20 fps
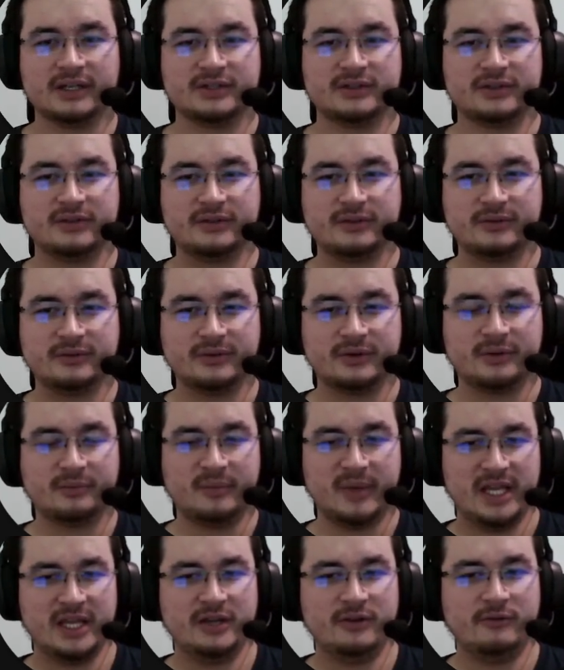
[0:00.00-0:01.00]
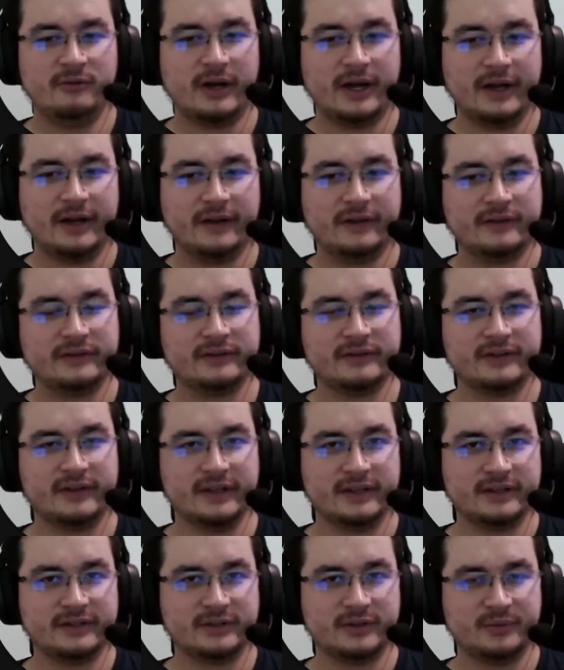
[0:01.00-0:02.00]
So the main UI
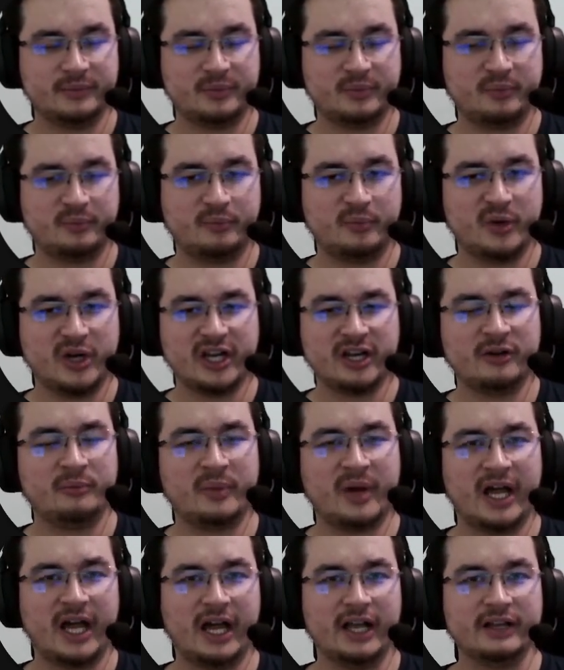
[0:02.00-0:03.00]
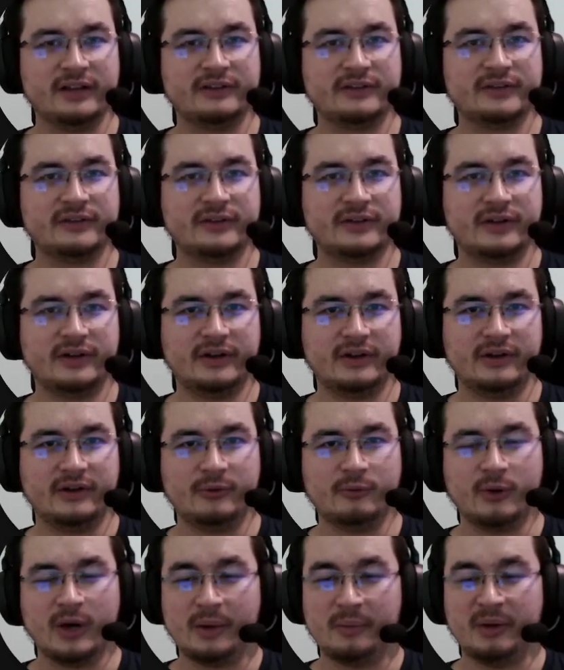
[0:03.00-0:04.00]
is a precompiled
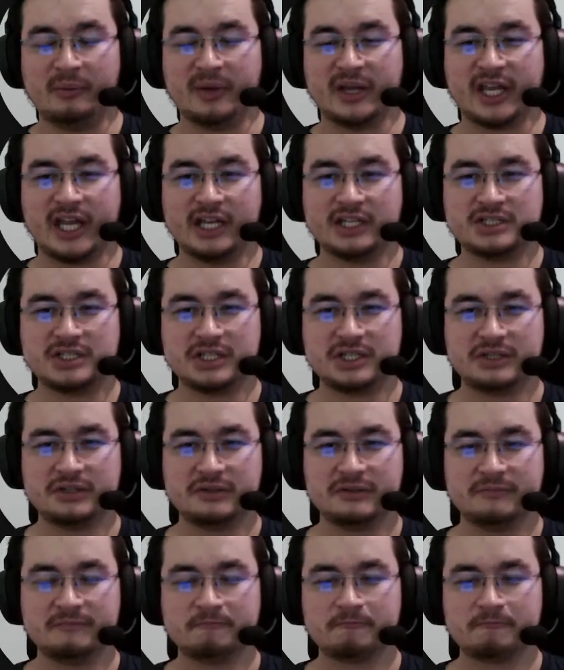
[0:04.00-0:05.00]
uh, web application,